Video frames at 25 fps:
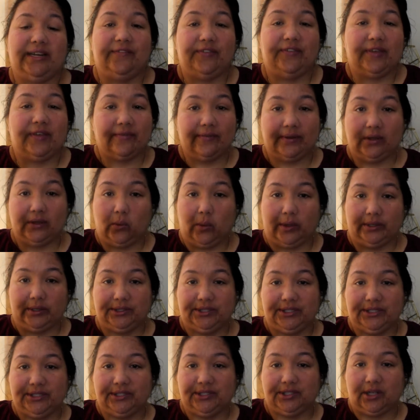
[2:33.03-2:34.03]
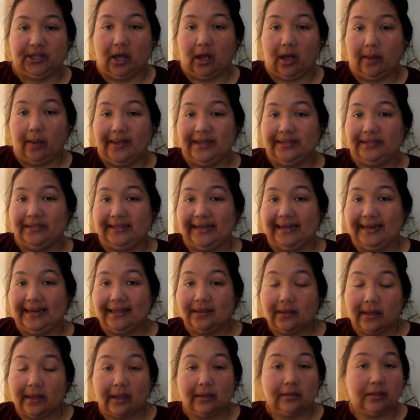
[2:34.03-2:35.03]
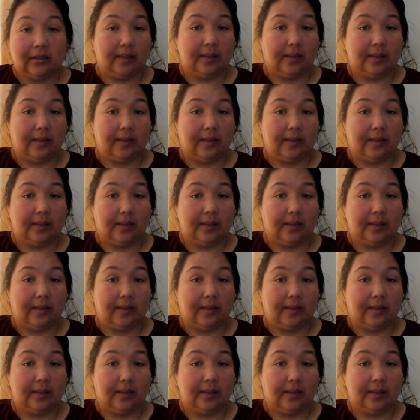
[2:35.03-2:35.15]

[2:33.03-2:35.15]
If you have any questions, comments, anything,